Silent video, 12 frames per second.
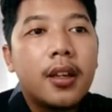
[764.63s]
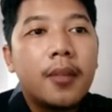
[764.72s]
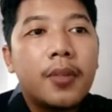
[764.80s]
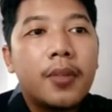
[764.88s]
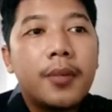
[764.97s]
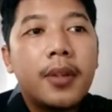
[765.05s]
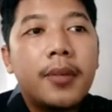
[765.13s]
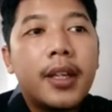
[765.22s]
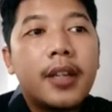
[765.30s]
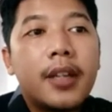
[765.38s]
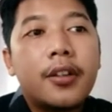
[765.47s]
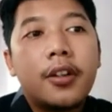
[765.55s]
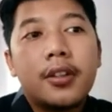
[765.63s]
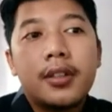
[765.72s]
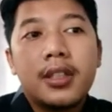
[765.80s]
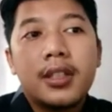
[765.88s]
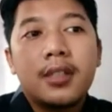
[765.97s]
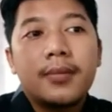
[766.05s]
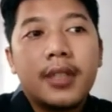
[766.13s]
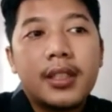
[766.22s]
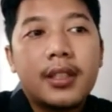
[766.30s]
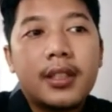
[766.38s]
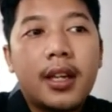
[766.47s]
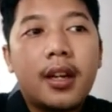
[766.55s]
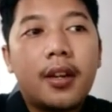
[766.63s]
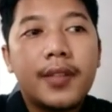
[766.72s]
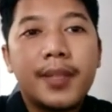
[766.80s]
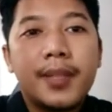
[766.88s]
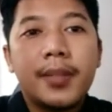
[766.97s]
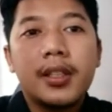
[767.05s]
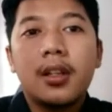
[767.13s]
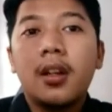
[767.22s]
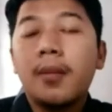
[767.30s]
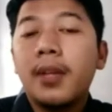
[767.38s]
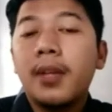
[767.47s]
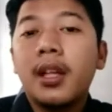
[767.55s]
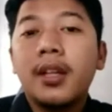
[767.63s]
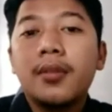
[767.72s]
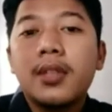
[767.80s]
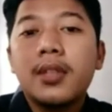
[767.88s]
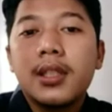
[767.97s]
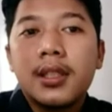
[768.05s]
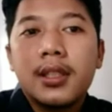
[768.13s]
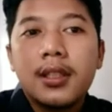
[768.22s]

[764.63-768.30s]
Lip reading: probably equal to some extent of speech all bilinguals,